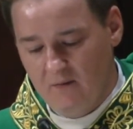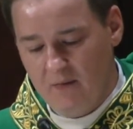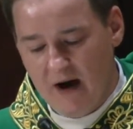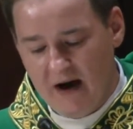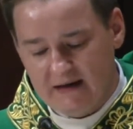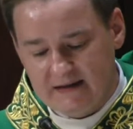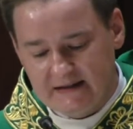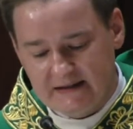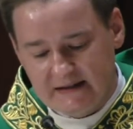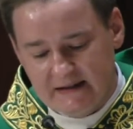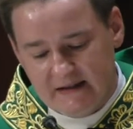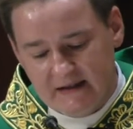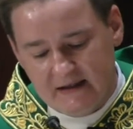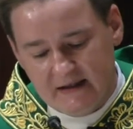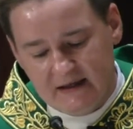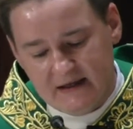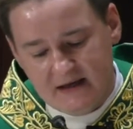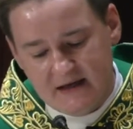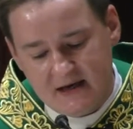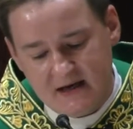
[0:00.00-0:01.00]
But
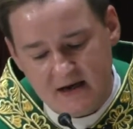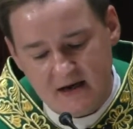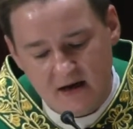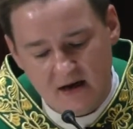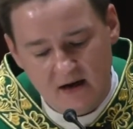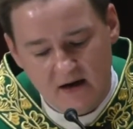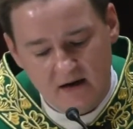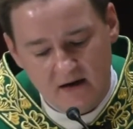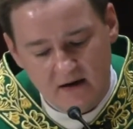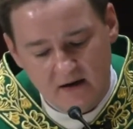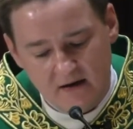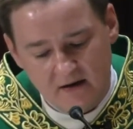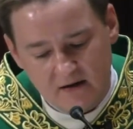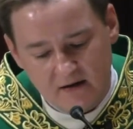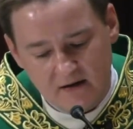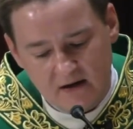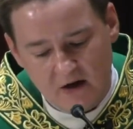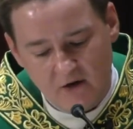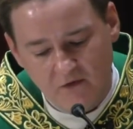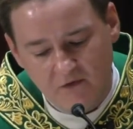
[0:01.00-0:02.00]
he
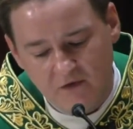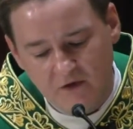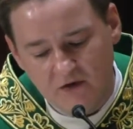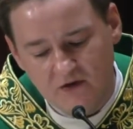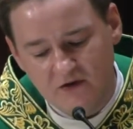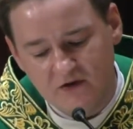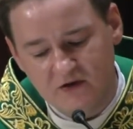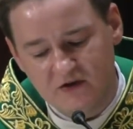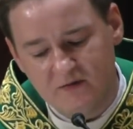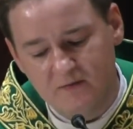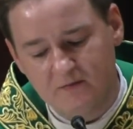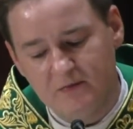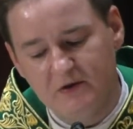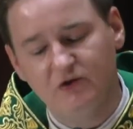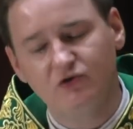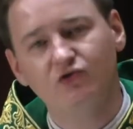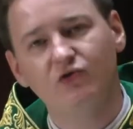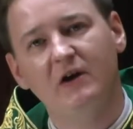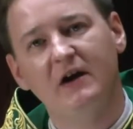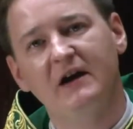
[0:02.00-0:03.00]
now feels
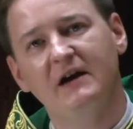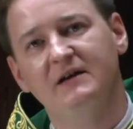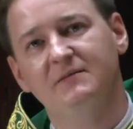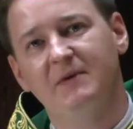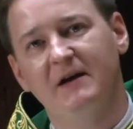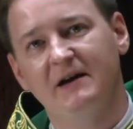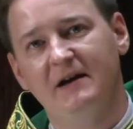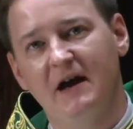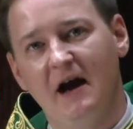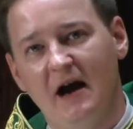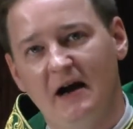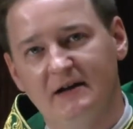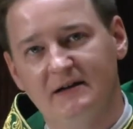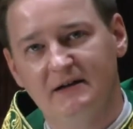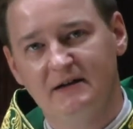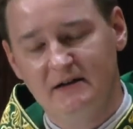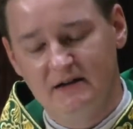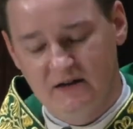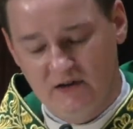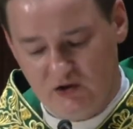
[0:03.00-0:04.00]
betrayed by God
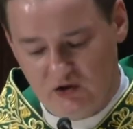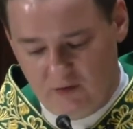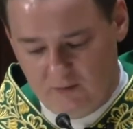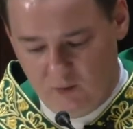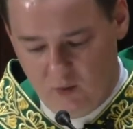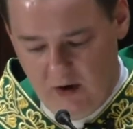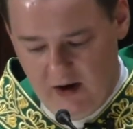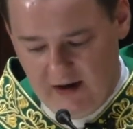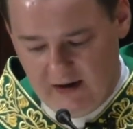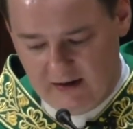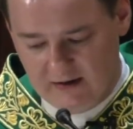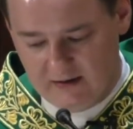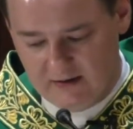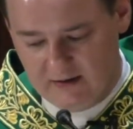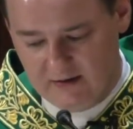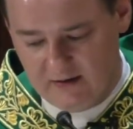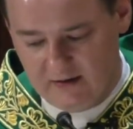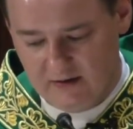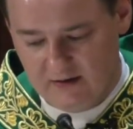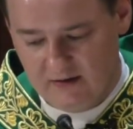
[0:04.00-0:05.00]
in some way.
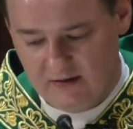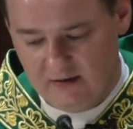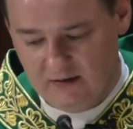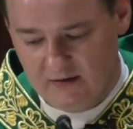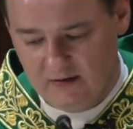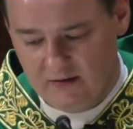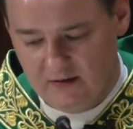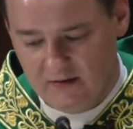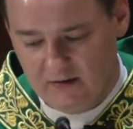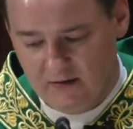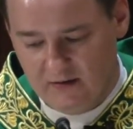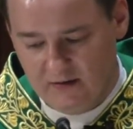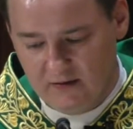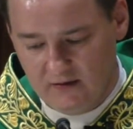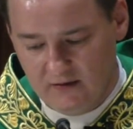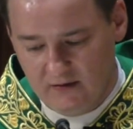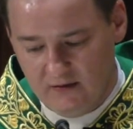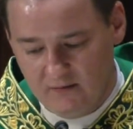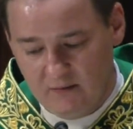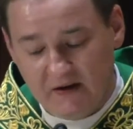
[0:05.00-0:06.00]

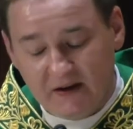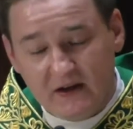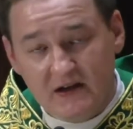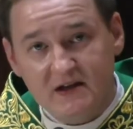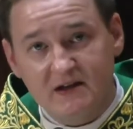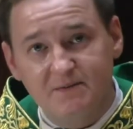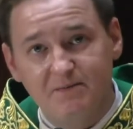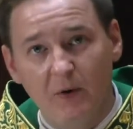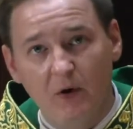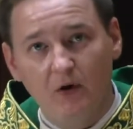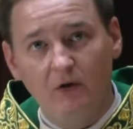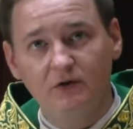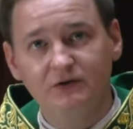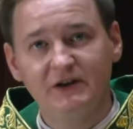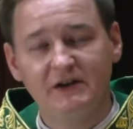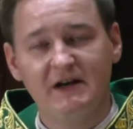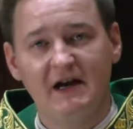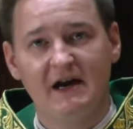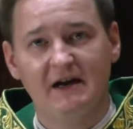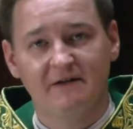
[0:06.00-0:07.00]
But he's
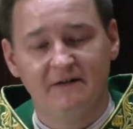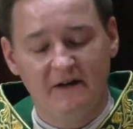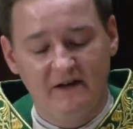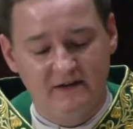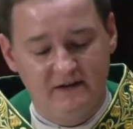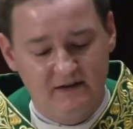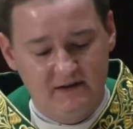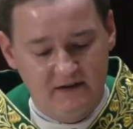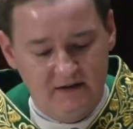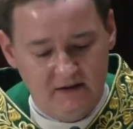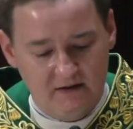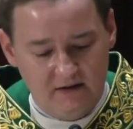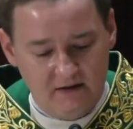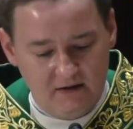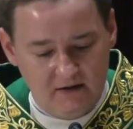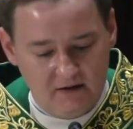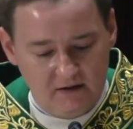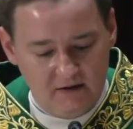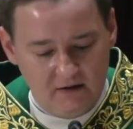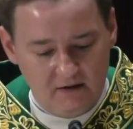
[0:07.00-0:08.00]
bold enough and
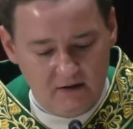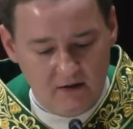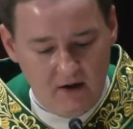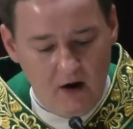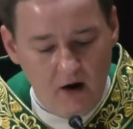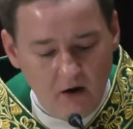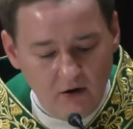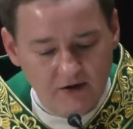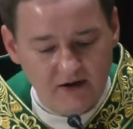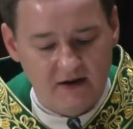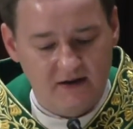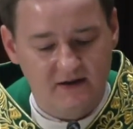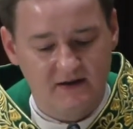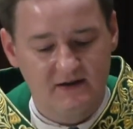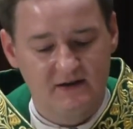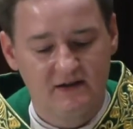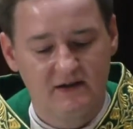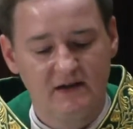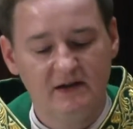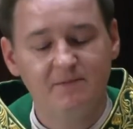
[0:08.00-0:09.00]

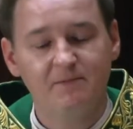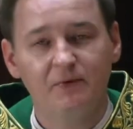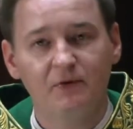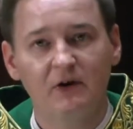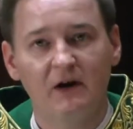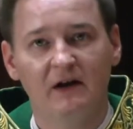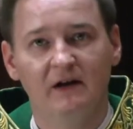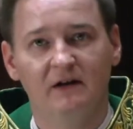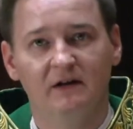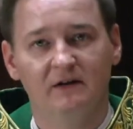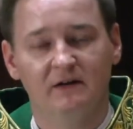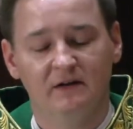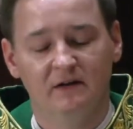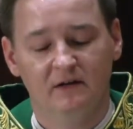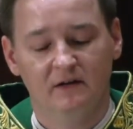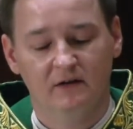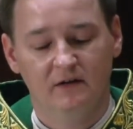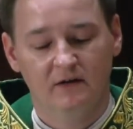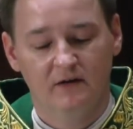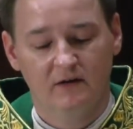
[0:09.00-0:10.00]
honest in prayer
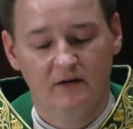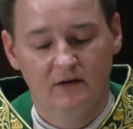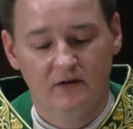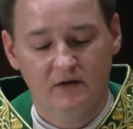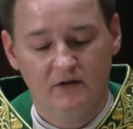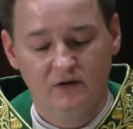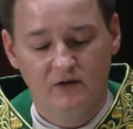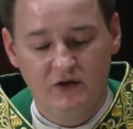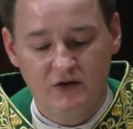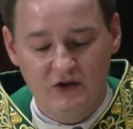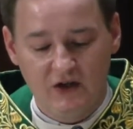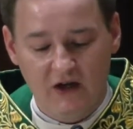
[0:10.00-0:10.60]
to